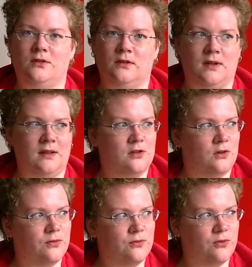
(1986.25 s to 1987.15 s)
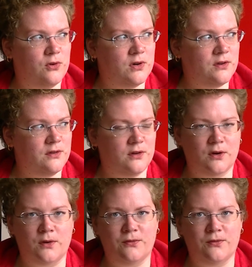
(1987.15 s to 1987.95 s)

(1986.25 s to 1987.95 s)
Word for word: So that's her fourth or her